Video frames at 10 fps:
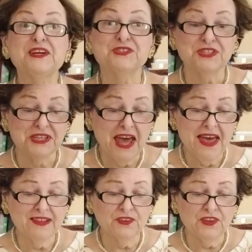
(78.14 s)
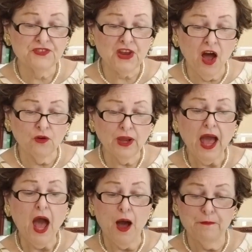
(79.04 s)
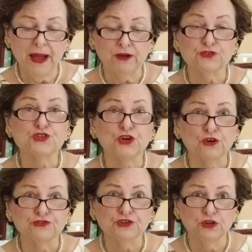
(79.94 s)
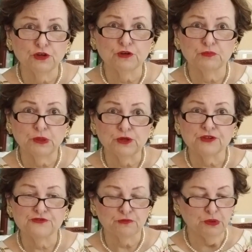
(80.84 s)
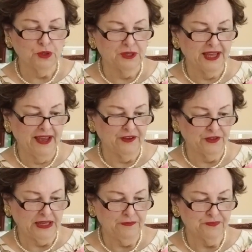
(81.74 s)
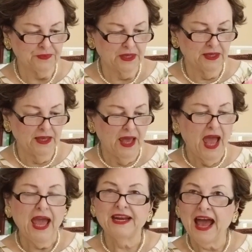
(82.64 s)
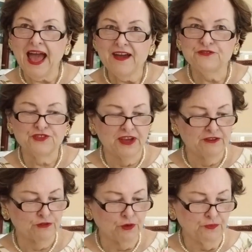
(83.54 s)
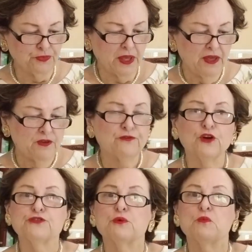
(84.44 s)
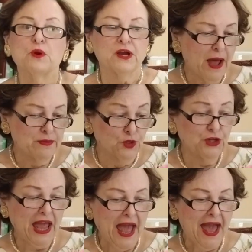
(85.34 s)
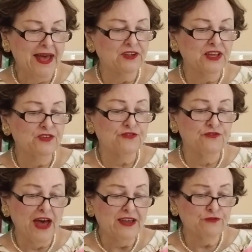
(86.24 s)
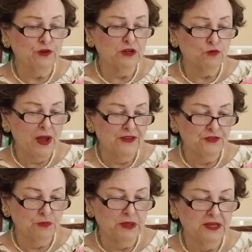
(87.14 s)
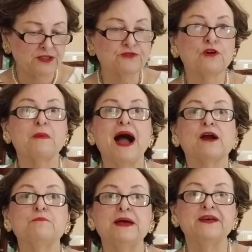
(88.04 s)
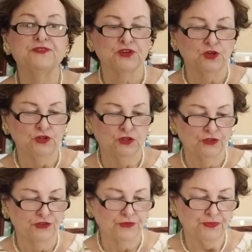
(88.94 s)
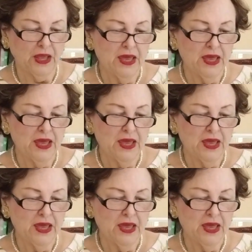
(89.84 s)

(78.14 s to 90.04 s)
Today, let's talk about church cookbooks from Bullock County, and I have several. First one we're going to look at is Favorite Recipes from Our Best Cooks.